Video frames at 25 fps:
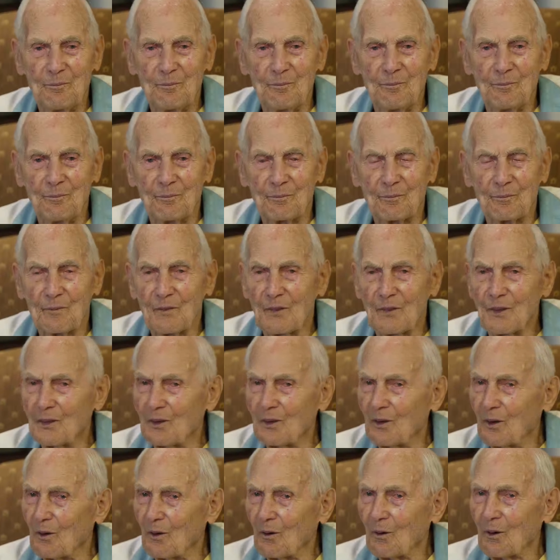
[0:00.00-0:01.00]
No,
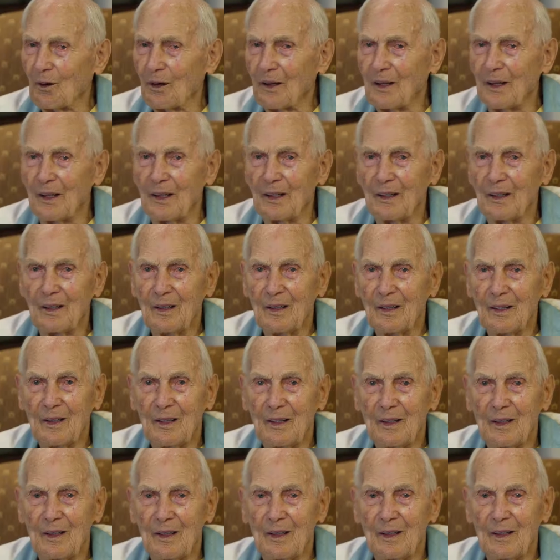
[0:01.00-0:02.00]
I
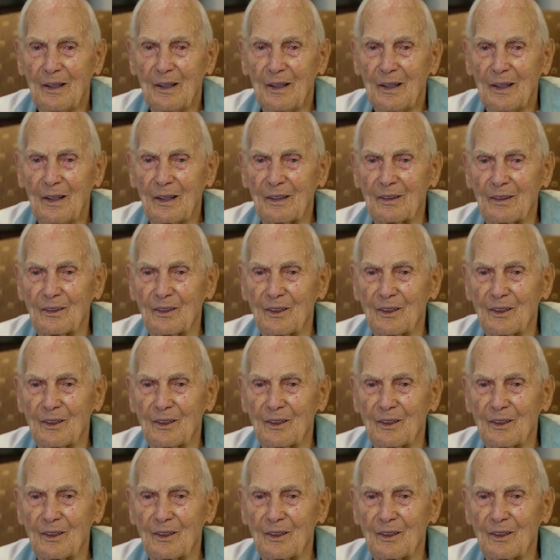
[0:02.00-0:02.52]
had